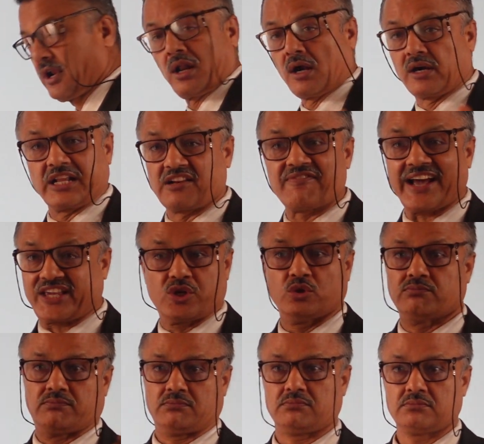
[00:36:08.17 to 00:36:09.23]
learn in vacuum.
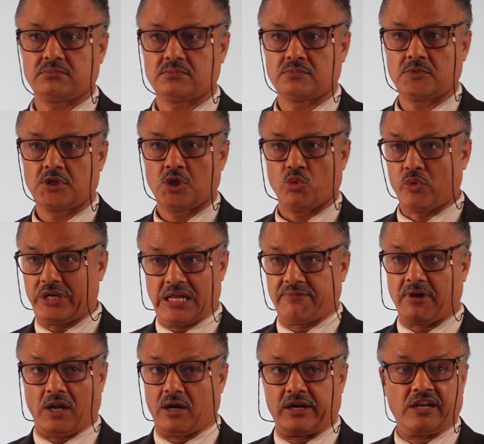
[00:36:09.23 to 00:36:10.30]
We never
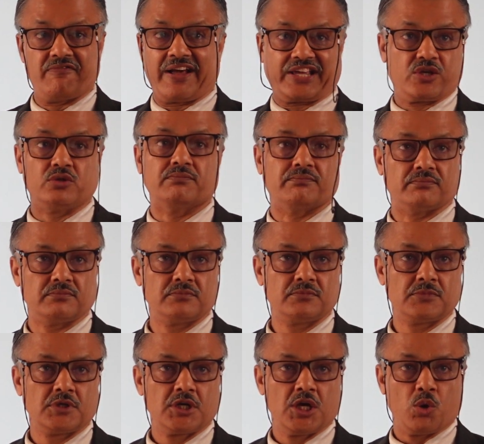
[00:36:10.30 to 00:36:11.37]
learn in vacuum.
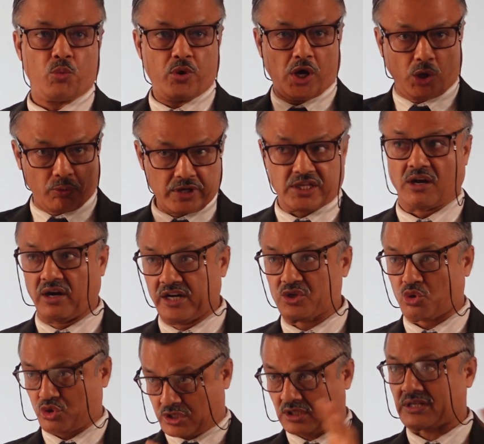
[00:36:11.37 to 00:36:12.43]
We always learn in
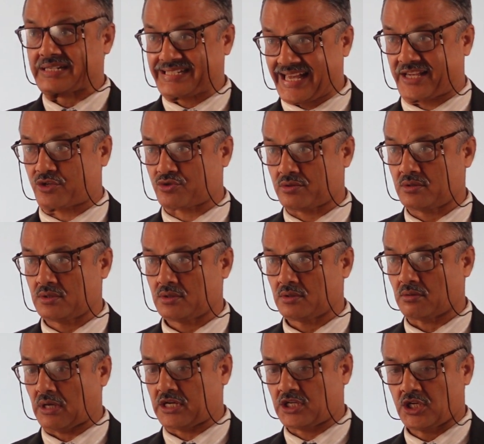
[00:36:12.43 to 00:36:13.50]
social context,
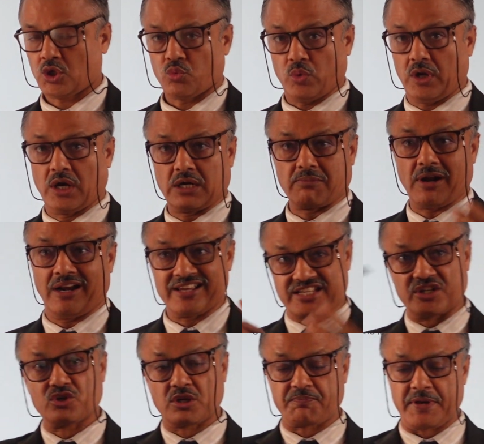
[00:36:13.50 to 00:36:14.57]
right? We learn by
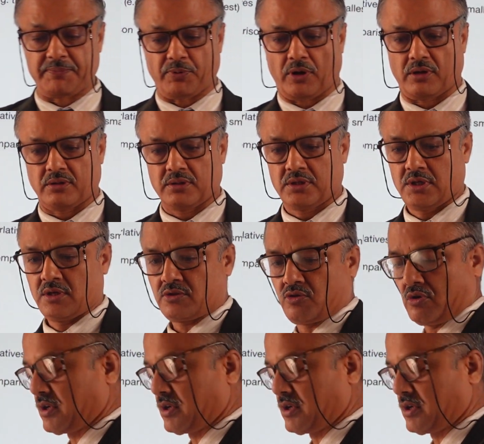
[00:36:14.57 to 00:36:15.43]
listening to people. So